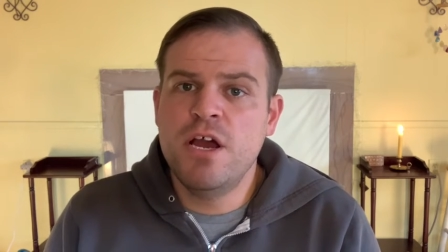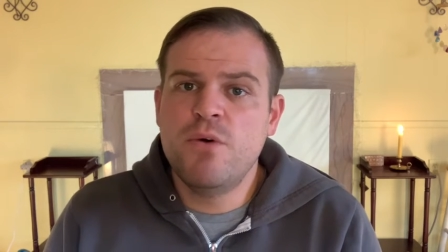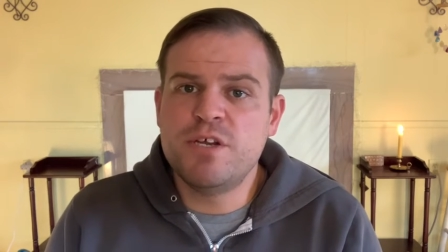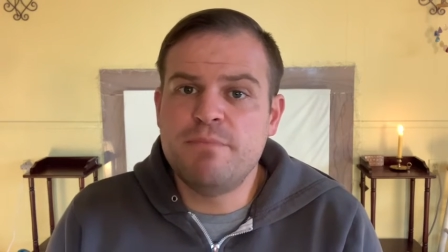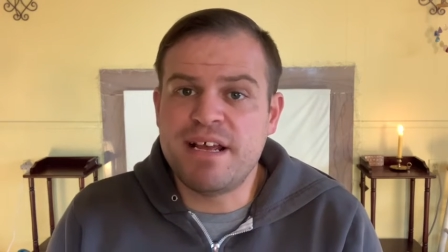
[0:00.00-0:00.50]

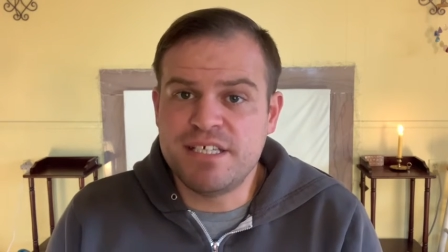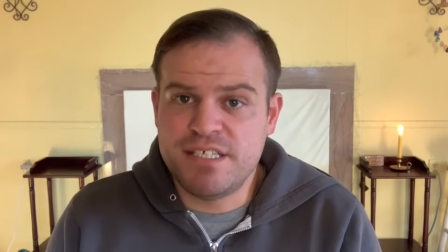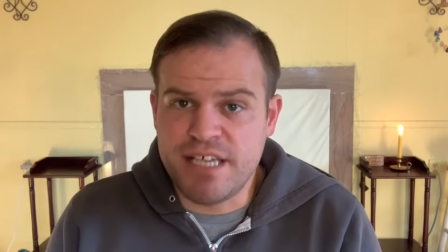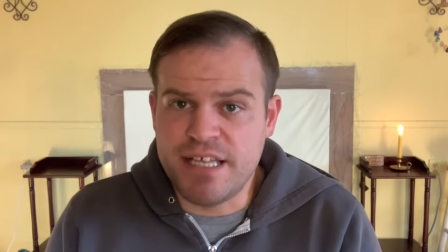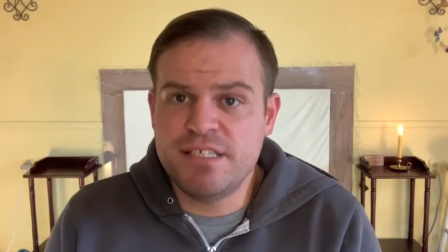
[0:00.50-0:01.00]
which makes
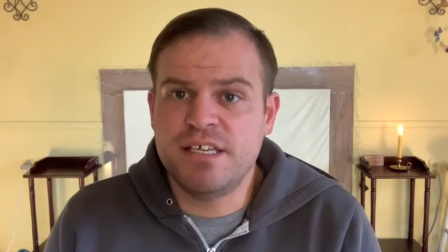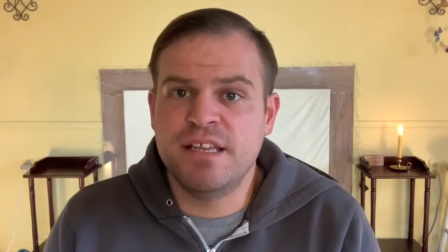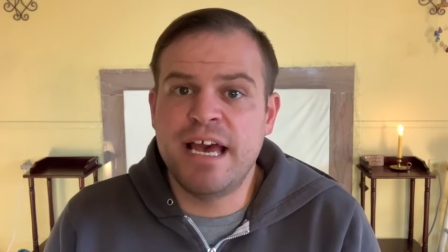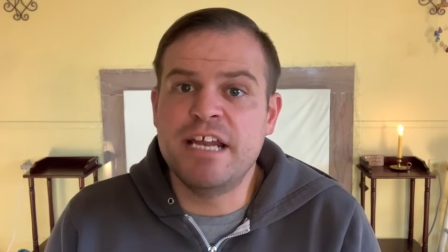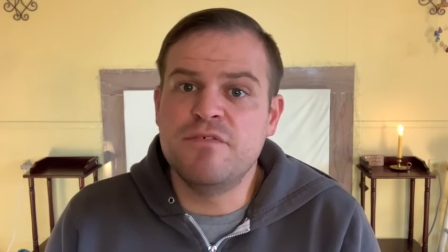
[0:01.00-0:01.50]
sense in
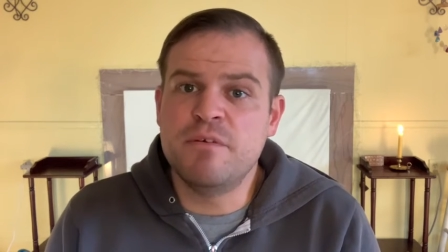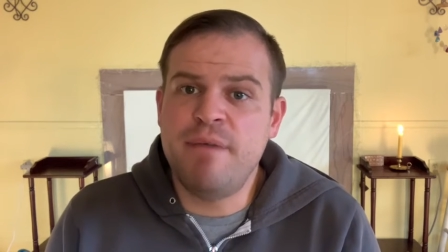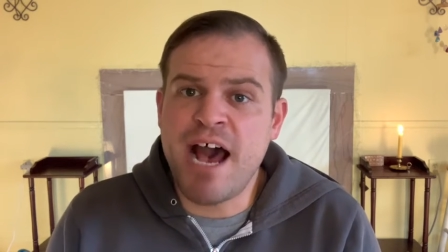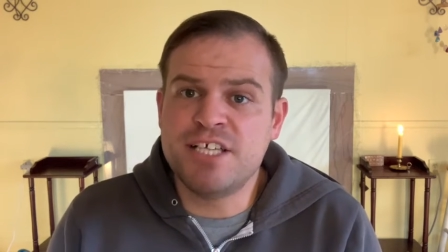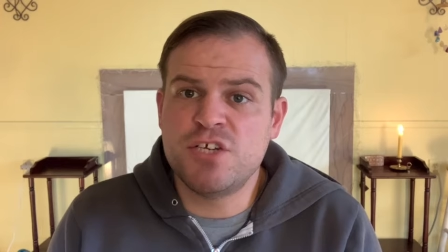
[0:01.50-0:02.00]
light of the
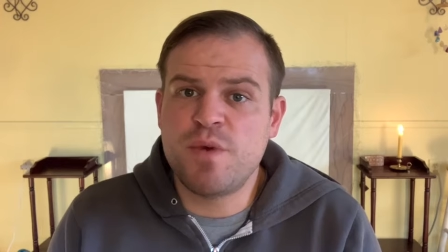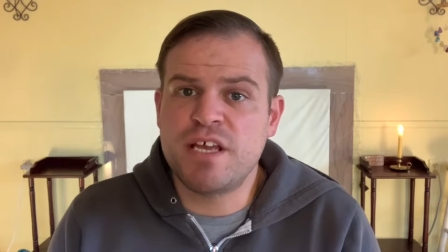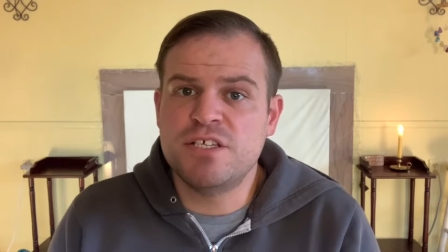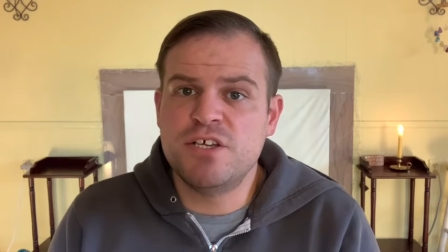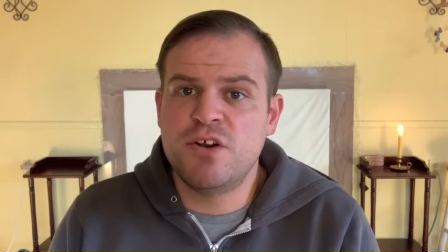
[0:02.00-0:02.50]
passage we
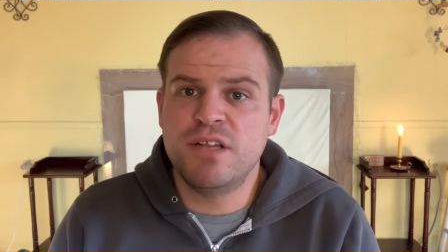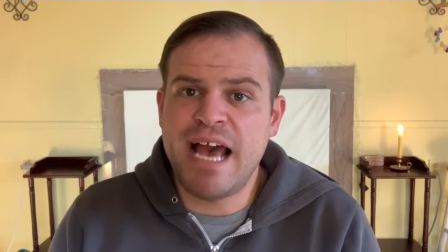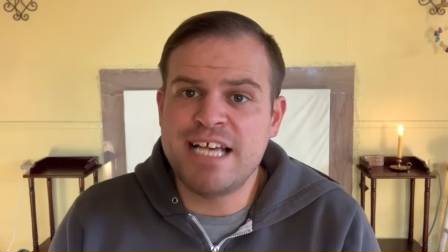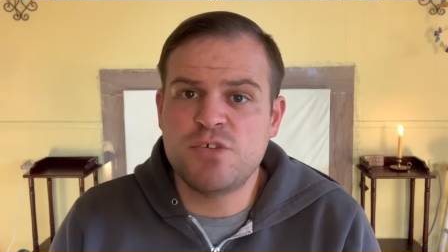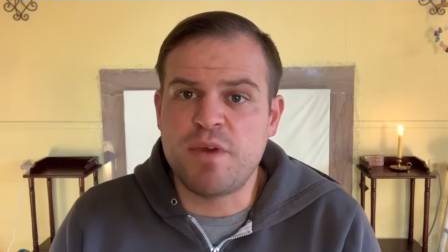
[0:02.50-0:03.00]
considered
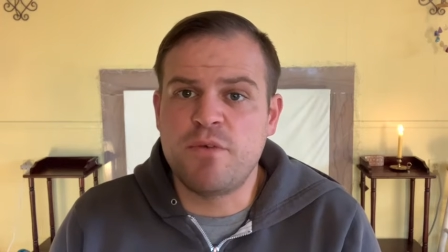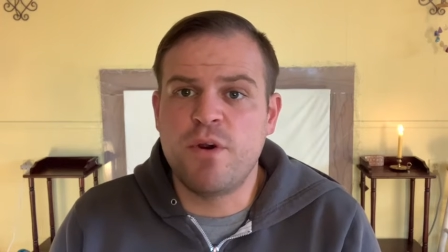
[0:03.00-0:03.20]
last week,